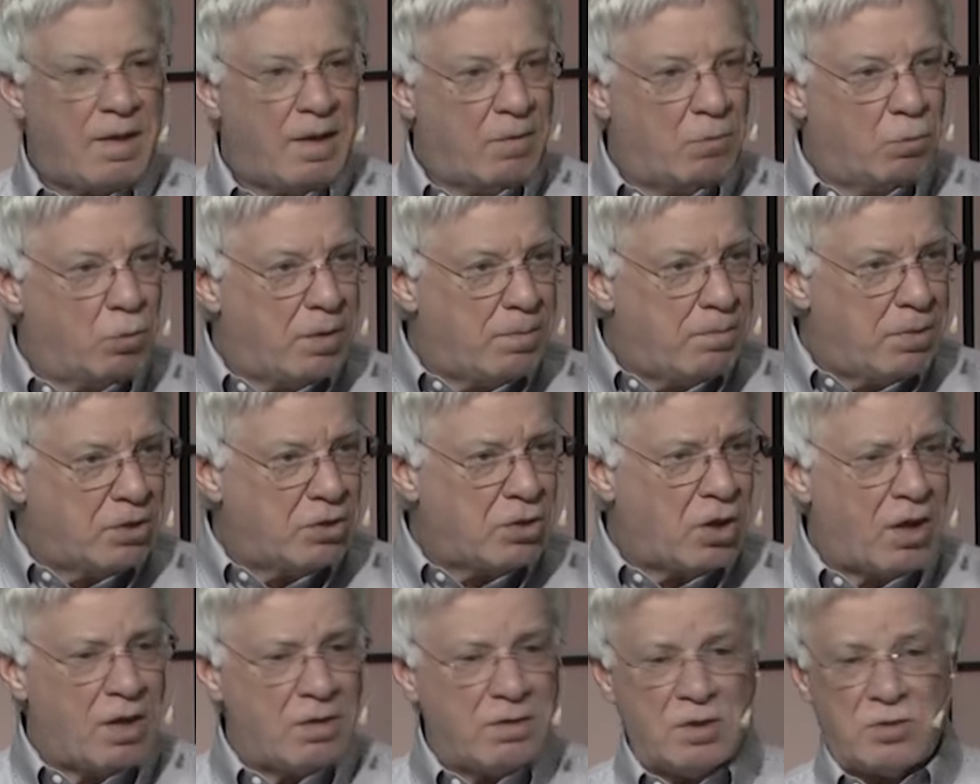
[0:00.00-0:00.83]
And we've been
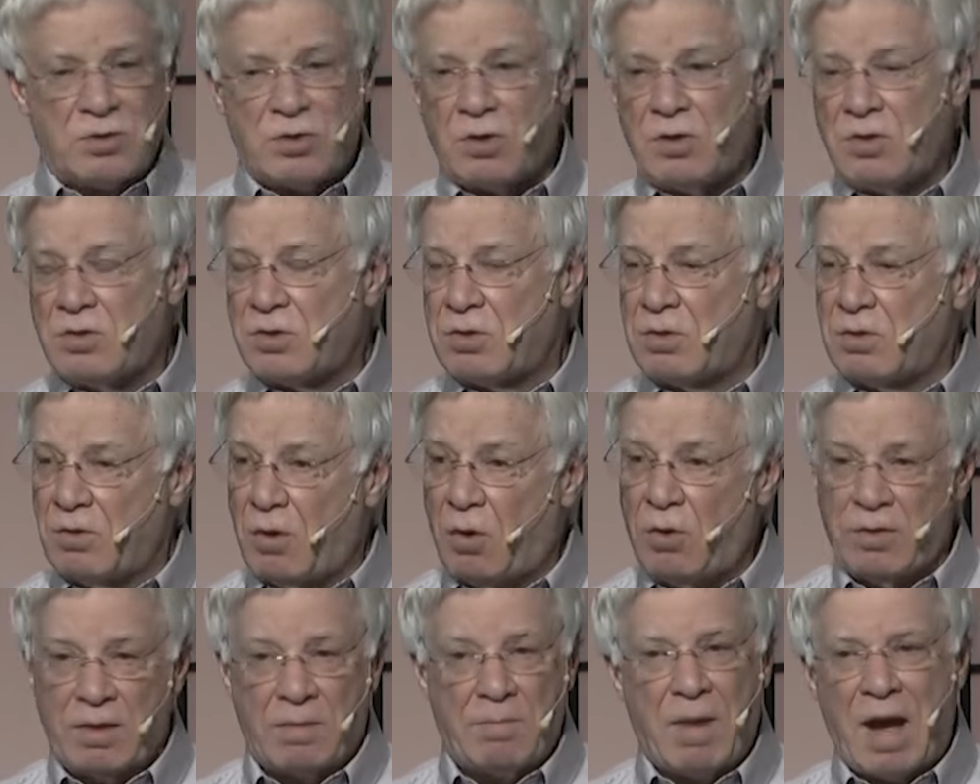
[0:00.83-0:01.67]
taught in the church,
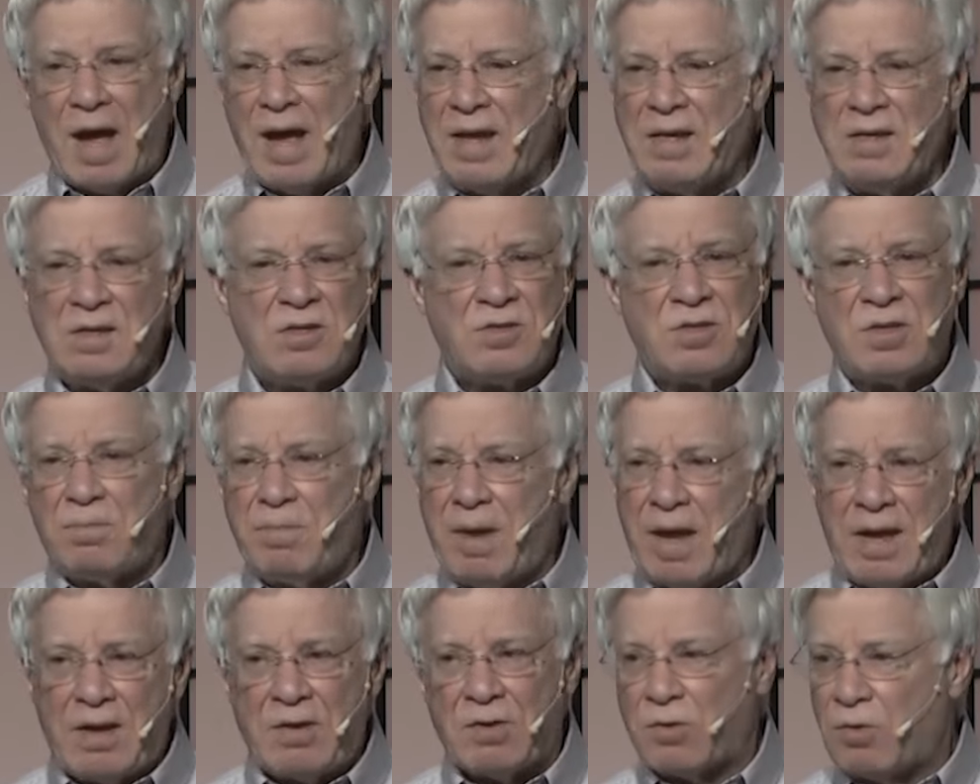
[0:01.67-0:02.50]
oh, the mind is the
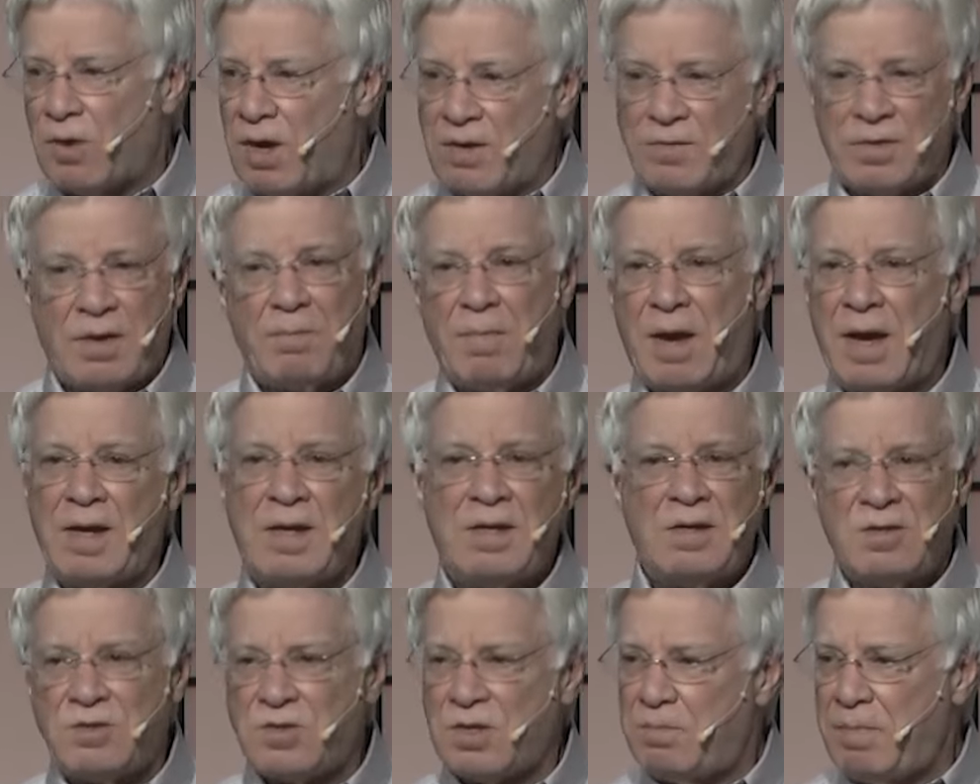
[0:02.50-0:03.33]
battleground, the
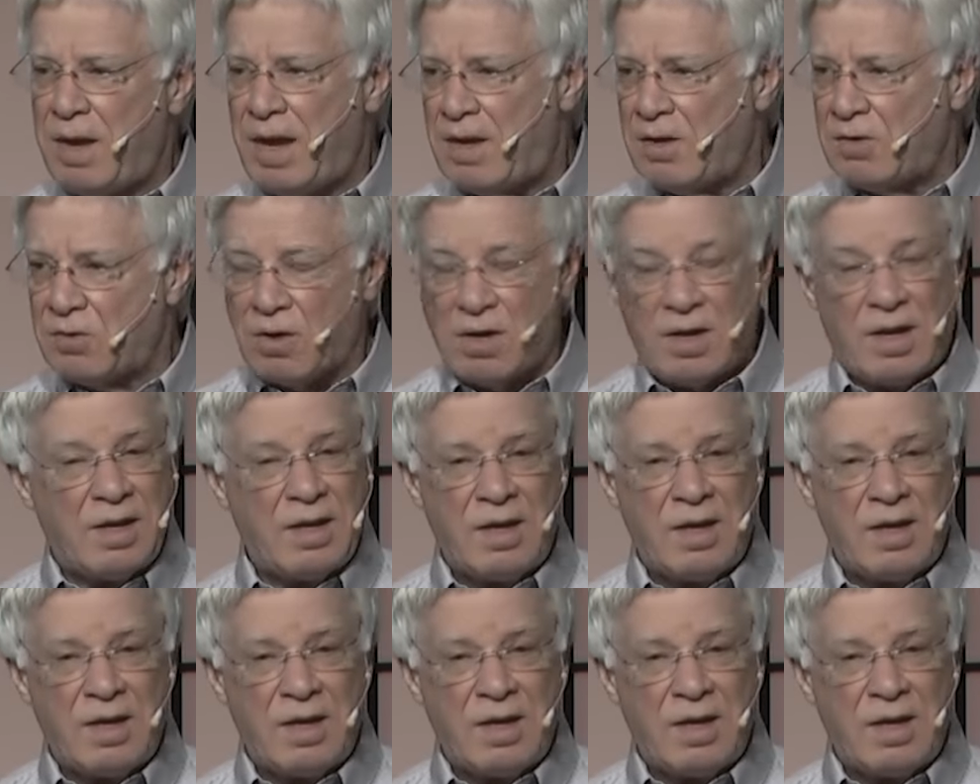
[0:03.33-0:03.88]
mind is the battleground.